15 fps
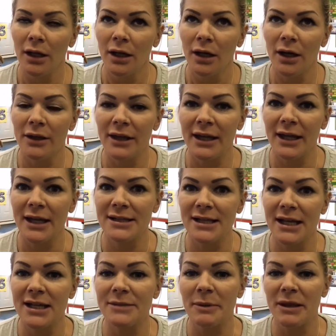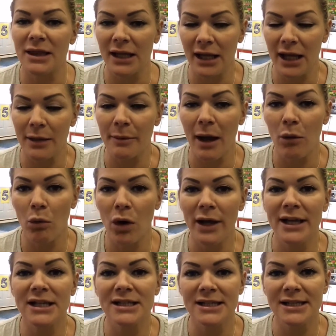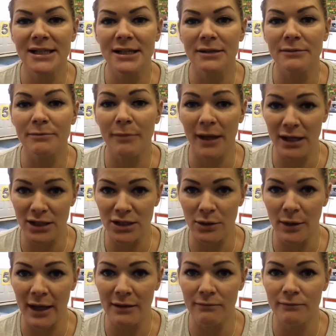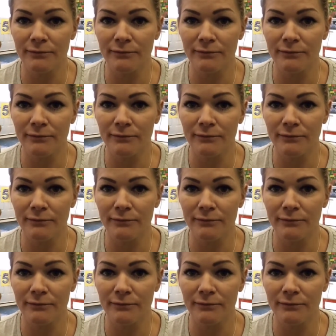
I think he said he's been thinking about what he's been doing